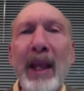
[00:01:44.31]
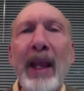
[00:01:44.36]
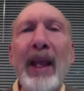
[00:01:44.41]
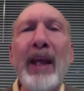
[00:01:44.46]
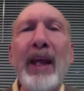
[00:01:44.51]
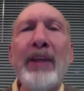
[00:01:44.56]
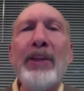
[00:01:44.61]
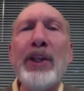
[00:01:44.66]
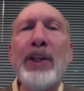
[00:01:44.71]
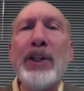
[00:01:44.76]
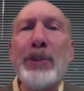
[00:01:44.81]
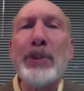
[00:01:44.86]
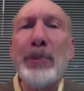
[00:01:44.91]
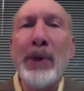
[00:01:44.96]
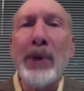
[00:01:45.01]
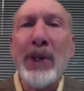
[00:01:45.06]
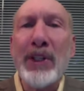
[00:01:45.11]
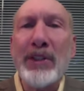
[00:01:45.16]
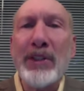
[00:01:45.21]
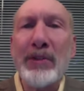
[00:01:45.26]
The
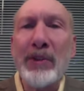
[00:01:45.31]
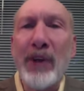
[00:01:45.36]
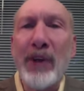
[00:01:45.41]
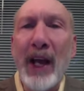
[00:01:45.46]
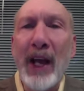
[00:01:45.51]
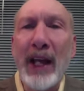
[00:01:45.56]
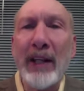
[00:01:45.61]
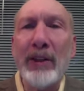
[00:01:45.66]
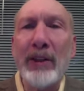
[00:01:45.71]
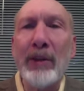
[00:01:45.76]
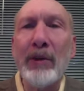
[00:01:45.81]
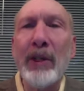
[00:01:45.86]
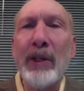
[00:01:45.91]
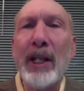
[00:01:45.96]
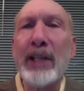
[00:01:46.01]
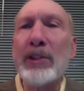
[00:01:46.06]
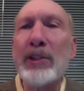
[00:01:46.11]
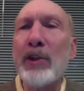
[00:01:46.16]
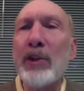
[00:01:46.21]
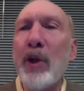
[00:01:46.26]
experience of gratitude
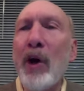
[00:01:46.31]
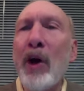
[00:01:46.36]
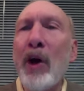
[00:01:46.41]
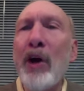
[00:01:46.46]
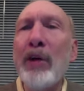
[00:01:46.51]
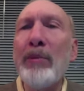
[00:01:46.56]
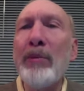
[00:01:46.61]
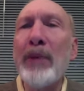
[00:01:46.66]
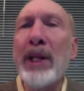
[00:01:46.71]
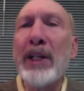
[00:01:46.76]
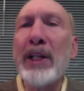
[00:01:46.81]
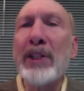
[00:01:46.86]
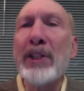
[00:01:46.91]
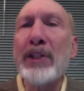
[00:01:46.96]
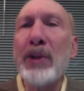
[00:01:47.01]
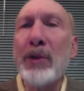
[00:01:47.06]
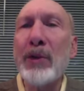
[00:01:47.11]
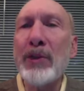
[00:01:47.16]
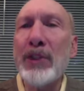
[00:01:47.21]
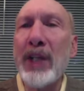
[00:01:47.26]
has long been
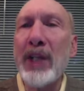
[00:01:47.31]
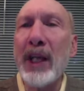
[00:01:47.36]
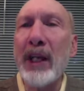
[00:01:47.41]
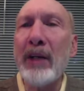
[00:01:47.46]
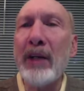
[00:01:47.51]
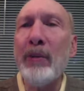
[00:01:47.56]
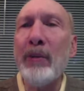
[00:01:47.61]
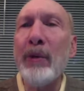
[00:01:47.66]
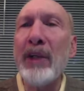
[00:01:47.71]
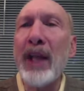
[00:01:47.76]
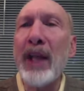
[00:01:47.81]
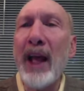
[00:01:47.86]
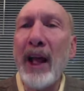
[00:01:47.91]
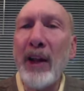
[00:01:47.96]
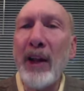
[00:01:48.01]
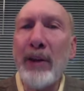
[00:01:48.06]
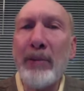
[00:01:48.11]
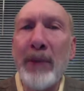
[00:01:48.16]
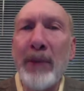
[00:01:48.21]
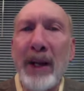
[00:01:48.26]
associated with
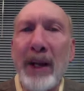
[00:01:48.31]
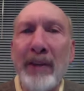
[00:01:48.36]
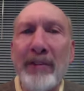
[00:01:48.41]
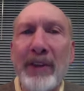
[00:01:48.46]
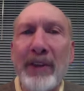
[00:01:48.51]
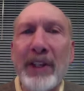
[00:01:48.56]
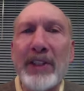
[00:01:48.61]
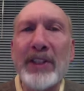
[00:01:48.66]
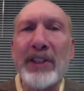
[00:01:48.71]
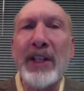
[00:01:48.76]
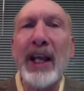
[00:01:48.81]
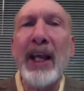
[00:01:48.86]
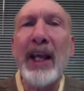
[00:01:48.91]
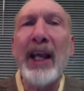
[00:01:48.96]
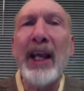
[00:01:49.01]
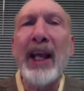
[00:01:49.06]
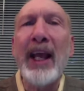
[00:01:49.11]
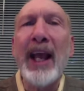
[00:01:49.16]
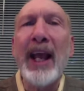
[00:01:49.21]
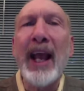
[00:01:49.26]
health benefits,
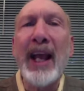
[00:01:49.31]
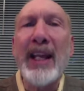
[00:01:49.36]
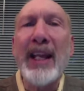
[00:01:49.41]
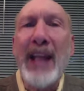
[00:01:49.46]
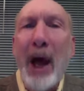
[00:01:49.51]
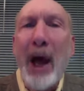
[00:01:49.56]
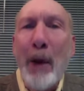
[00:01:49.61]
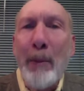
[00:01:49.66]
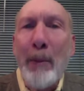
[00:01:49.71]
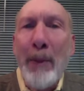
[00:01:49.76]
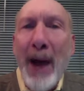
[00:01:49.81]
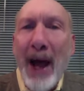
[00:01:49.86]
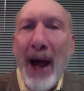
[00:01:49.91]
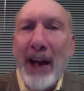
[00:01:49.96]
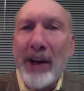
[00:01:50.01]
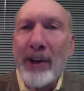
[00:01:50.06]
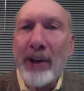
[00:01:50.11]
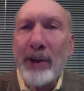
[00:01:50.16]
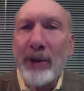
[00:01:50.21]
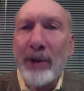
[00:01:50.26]
and now
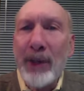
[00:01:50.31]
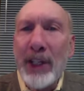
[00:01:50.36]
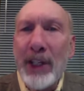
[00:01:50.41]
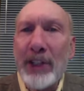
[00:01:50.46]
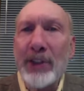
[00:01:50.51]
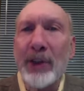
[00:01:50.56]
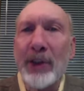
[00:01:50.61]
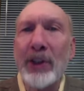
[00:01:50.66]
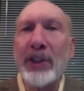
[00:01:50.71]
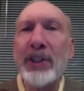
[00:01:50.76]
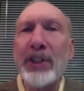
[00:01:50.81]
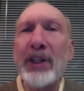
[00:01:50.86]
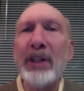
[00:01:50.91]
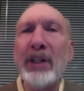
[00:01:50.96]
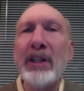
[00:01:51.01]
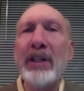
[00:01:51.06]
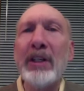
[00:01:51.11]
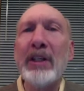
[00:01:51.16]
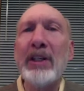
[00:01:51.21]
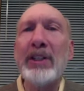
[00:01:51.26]
modern research
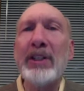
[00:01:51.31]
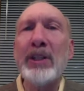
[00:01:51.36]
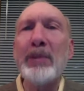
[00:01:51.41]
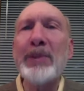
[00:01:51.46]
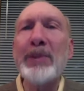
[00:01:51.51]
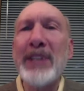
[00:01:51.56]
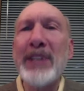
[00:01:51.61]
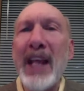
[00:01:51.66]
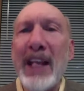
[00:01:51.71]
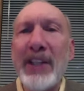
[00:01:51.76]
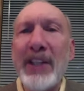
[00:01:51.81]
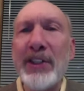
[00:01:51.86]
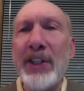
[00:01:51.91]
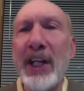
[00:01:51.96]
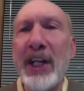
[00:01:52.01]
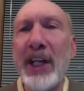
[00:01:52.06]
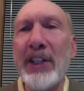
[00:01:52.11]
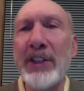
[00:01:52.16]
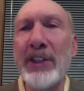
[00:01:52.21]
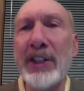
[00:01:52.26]

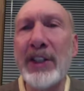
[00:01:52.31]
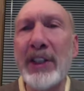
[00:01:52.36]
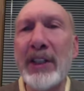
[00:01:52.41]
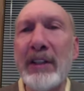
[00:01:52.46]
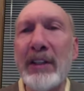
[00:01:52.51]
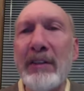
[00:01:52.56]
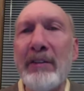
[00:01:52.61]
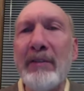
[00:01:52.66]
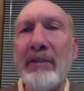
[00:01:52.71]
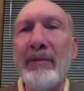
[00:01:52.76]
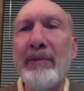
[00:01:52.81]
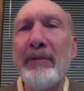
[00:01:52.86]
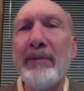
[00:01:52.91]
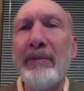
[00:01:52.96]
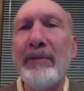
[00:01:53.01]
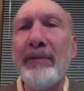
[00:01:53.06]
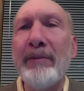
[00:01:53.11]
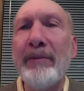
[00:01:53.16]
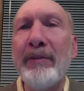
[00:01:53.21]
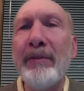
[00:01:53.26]
substantiates it.
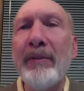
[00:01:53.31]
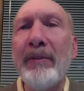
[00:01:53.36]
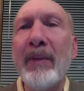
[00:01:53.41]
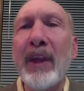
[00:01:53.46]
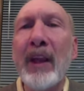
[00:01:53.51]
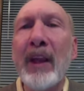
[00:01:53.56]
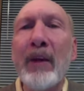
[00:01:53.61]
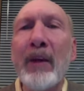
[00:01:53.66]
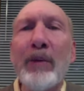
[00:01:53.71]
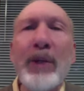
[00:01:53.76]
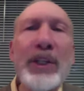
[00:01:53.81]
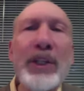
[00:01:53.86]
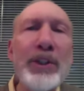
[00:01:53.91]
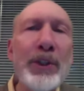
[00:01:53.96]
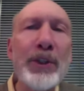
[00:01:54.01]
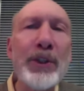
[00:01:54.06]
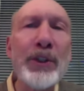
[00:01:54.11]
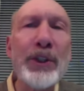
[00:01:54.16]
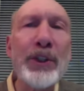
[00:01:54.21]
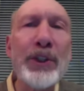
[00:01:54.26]

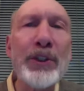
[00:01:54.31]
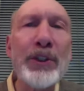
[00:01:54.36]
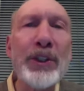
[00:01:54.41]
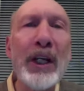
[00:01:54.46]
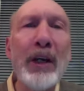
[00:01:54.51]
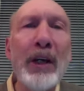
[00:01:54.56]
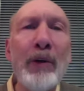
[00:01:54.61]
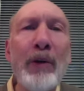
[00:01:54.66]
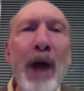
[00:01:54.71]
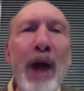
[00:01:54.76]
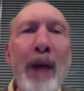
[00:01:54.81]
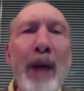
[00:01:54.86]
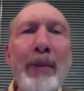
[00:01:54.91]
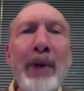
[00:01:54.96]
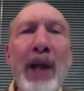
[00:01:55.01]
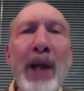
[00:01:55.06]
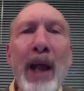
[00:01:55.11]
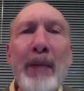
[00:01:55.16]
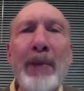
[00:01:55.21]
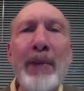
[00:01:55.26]
Researchers
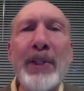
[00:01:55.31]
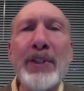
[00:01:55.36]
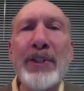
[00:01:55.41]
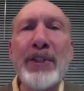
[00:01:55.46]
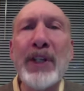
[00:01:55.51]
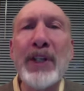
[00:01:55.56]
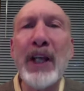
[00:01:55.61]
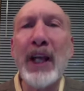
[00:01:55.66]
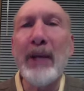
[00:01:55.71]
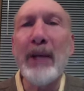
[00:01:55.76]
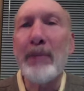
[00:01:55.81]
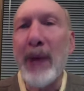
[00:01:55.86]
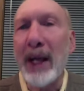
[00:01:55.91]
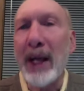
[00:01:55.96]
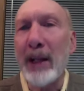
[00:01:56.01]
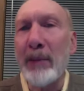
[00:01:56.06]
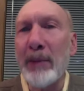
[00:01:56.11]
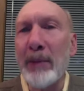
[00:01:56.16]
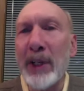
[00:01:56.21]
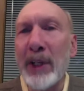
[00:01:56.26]
Robert Emmons and
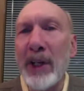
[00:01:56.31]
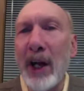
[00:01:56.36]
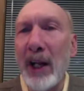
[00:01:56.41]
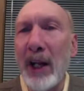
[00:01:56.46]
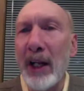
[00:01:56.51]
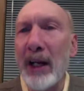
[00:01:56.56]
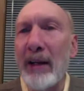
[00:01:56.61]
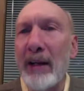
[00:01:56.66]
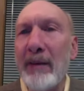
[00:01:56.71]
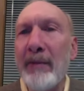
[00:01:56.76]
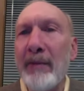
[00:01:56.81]
Michael McCullough